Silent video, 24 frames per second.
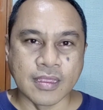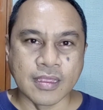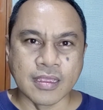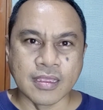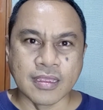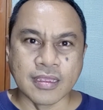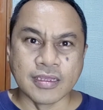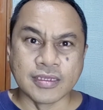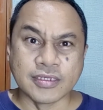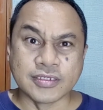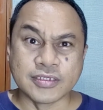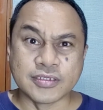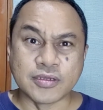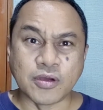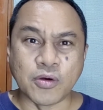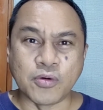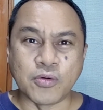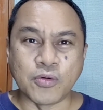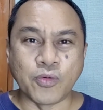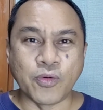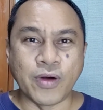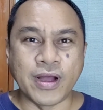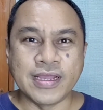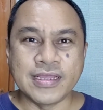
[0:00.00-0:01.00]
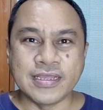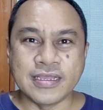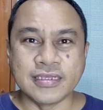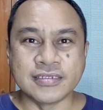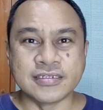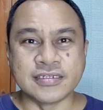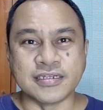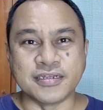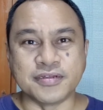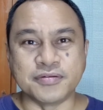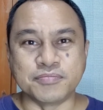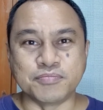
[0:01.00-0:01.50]
So why is
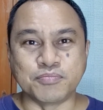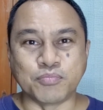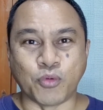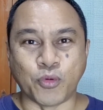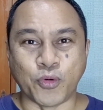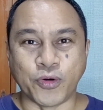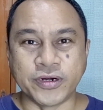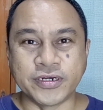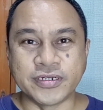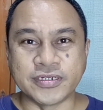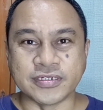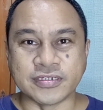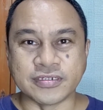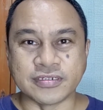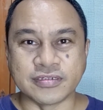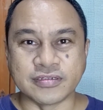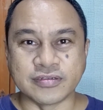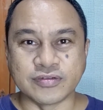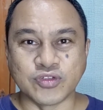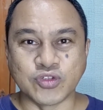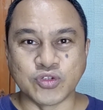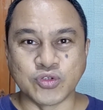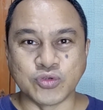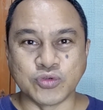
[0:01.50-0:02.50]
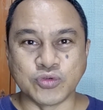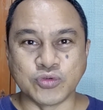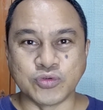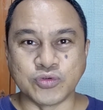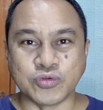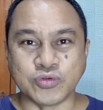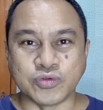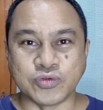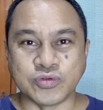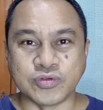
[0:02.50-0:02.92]
it important to